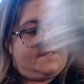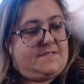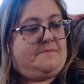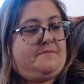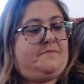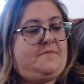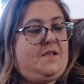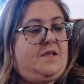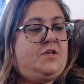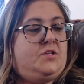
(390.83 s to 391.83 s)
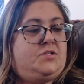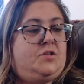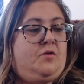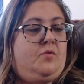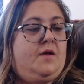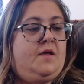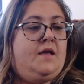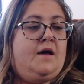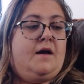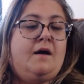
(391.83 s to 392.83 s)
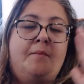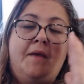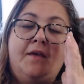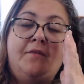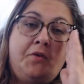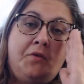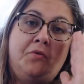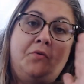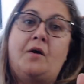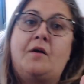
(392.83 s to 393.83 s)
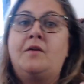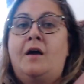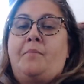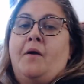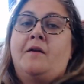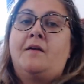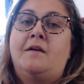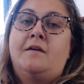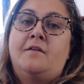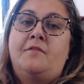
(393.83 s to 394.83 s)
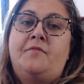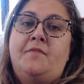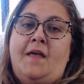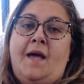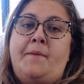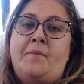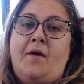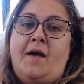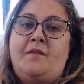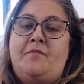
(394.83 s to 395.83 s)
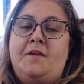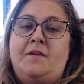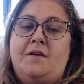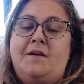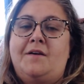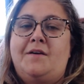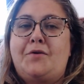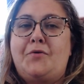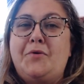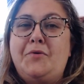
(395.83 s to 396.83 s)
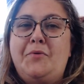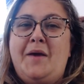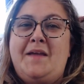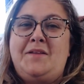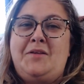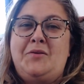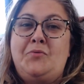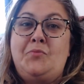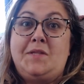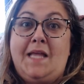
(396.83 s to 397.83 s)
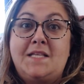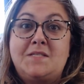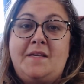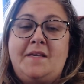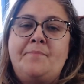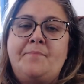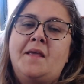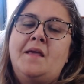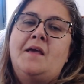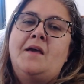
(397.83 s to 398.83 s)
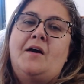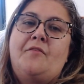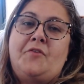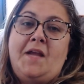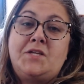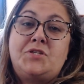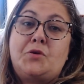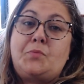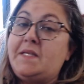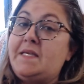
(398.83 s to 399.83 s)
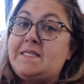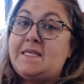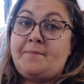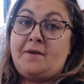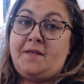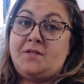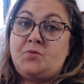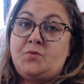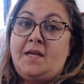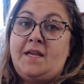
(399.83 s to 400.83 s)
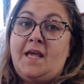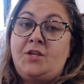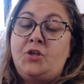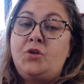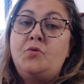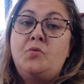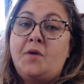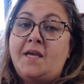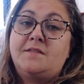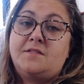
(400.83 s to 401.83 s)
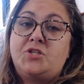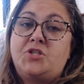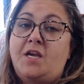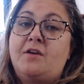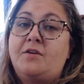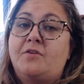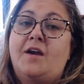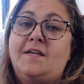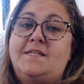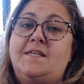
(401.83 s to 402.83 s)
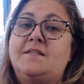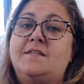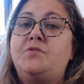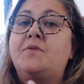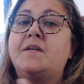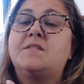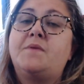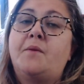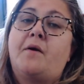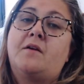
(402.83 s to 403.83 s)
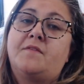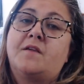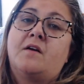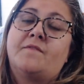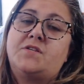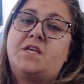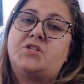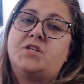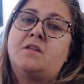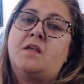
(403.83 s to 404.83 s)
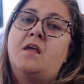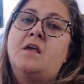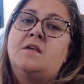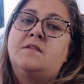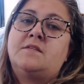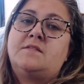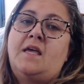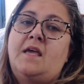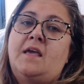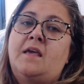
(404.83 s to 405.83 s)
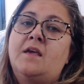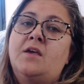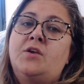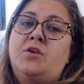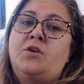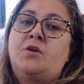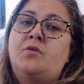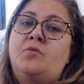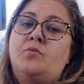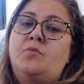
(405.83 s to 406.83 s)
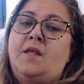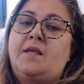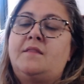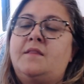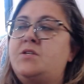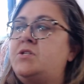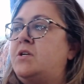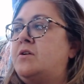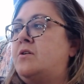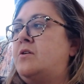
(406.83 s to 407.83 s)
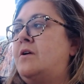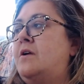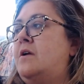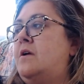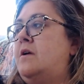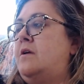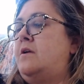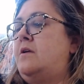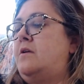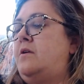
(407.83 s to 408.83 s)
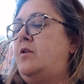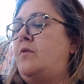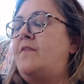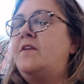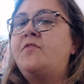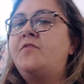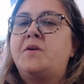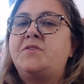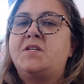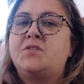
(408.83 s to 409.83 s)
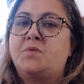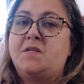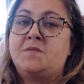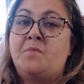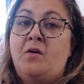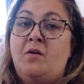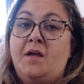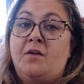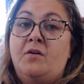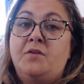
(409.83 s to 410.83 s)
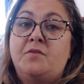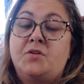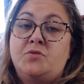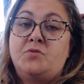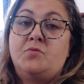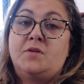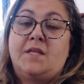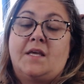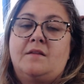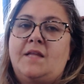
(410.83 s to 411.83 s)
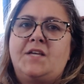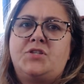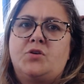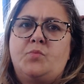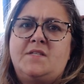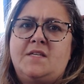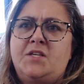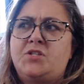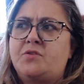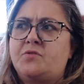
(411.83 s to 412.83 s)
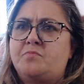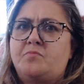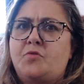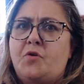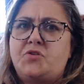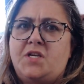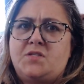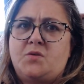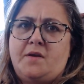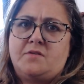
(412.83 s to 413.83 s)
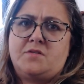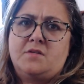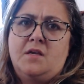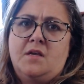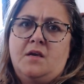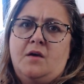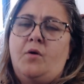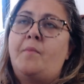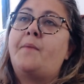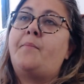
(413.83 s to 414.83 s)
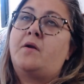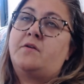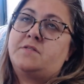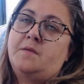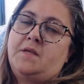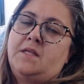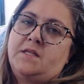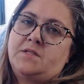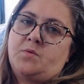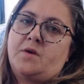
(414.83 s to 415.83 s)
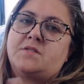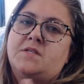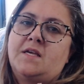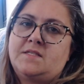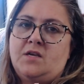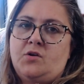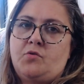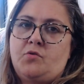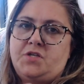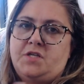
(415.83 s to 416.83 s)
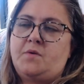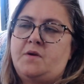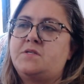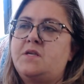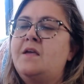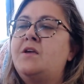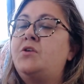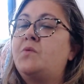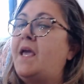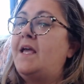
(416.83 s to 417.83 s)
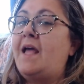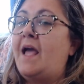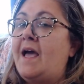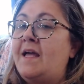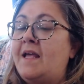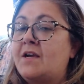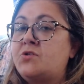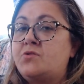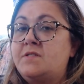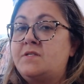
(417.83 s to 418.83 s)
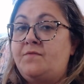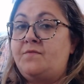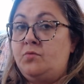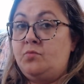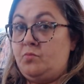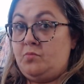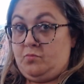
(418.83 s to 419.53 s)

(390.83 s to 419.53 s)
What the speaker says: awesome. So if you are not part of the Happy Mail Advent crew and you would like to be for next year, please email Antoinette, and you get to share your ideas. You get to be a part of the conversation to say, you know, like this year, you know, even if your budget is really small and all you can do, like last year we sent each other crochet squares. Well, my partner sent me knitted squares and I sent her crochet squares. You can add extras if you